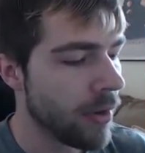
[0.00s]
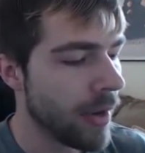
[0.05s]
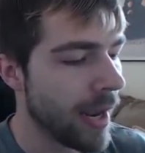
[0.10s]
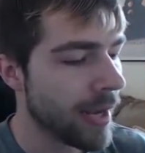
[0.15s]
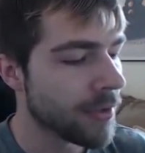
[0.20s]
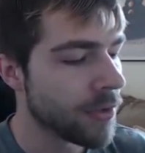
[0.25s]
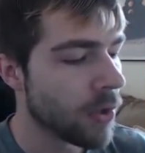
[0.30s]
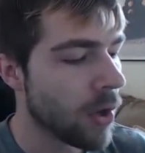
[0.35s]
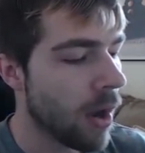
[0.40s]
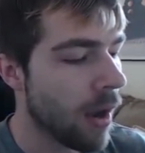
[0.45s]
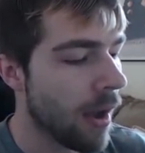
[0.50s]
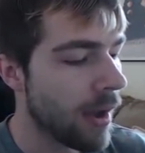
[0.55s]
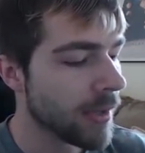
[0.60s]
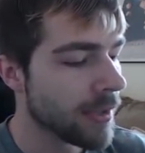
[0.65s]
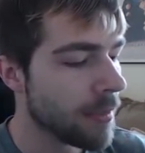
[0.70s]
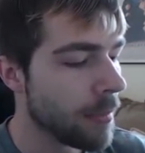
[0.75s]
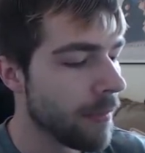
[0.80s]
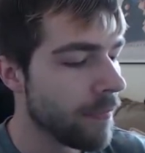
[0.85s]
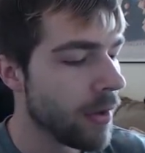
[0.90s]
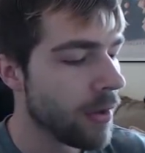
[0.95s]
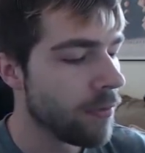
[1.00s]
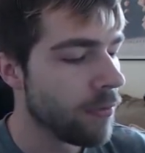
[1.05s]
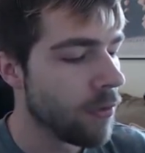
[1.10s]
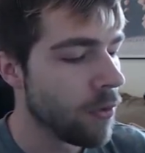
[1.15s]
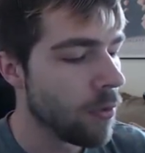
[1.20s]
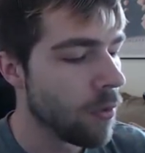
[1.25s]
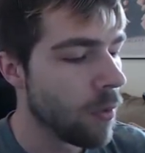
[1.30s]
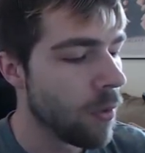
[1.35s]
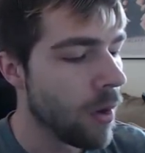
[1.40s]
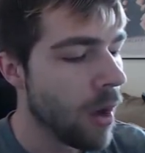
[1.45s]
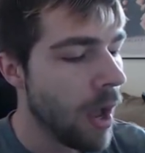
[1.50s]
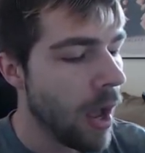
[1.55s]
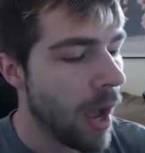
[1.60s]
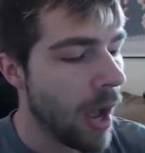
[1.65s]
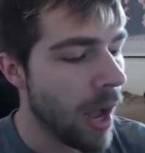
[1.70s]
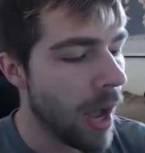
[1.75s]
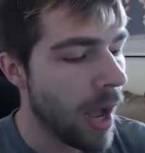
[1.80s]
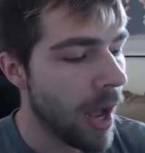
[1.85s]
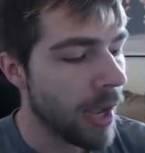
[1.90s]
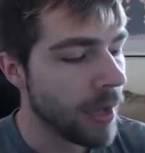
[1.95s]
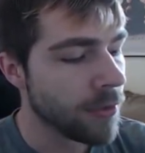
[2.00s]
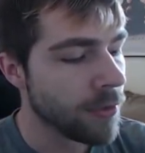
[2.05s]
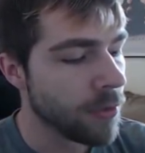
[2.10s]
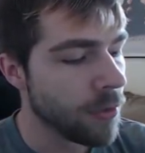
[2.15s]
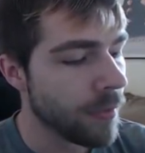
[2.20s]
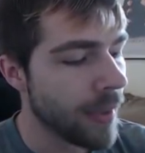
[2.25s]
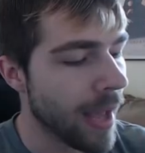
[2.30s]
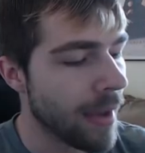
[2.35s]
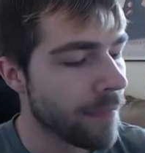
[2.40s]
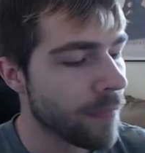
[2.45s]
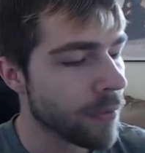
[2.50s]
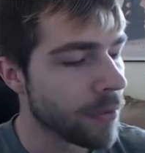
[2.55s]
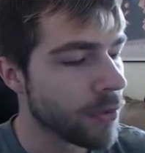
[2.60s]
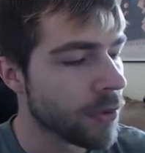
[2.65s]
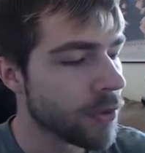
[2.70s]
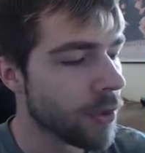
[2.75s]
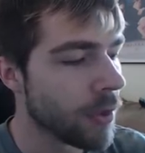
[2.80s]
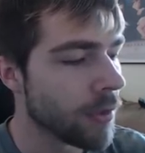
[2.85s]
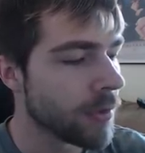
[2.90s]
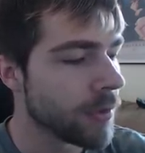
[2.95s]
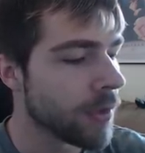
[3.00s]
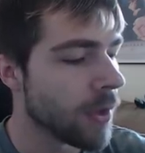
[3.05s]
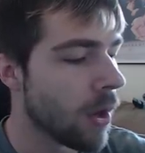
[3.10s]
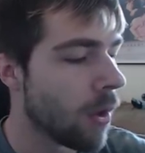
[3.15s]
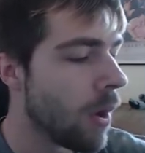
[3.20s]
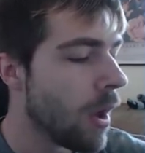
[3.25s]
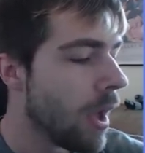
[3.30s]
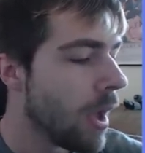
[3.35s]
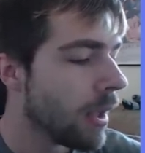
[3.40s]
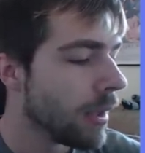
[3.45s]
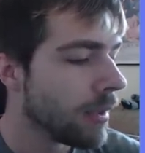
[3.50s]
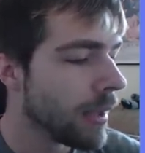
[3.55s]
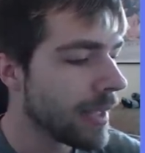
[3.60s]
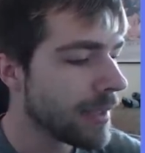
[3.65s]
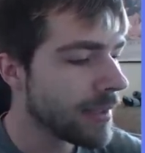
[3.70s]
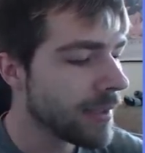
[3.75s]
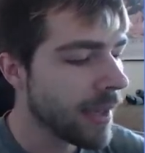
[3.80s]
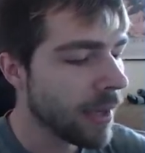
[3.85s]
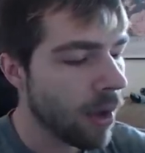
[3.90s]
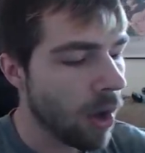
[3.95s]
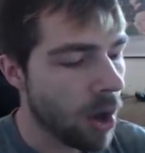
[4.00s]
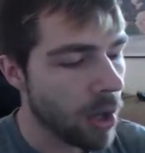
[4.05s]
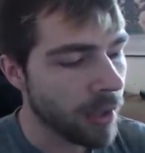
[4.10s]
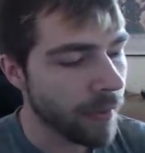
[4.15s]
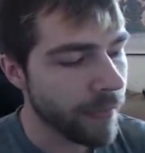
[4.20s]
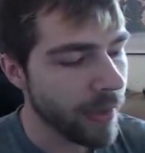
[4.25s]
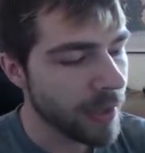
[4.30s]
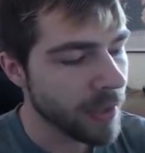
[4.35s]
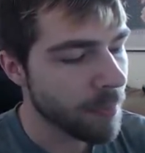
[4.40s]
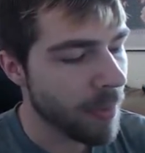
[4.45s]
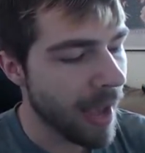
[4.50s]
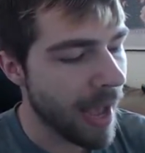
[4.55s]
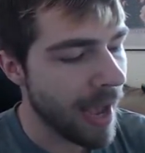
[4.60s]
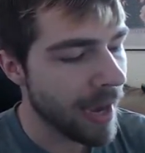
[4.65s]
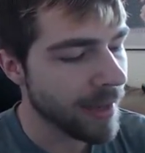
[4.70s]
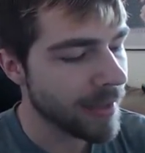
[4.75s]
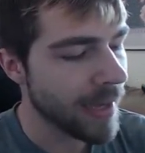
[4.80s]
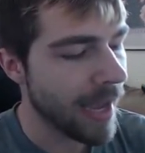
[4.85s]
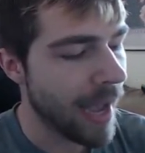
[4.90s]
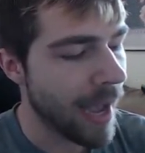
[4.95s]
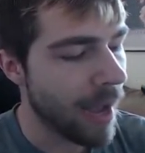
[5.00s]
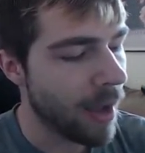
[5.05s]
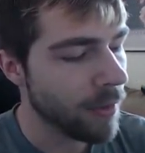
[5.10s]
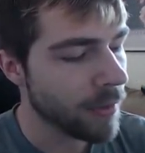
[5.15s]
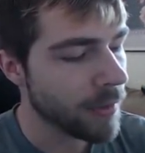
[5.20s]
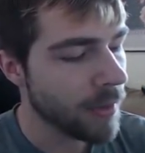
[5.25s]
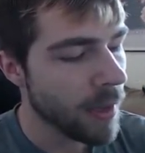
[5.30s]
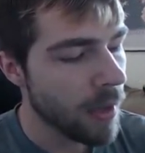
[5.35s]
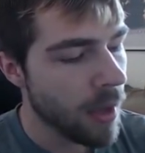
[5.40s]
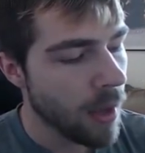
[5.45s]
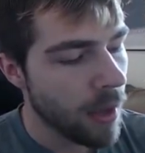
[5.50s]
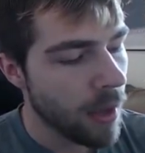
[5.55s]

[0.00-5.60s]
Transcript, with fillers: You guys are awesome if you do uh, do that for sure. So let's get all of these packs out.